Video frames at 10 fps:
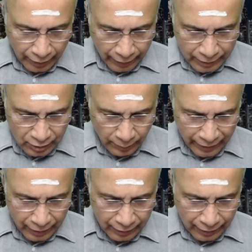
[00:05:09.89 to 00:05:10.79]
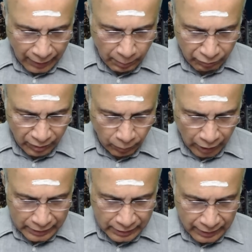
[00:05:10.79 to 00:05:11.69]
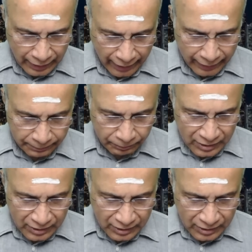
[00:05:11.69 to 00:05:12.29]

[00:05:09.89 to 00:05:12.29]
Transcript: estimated time of departure at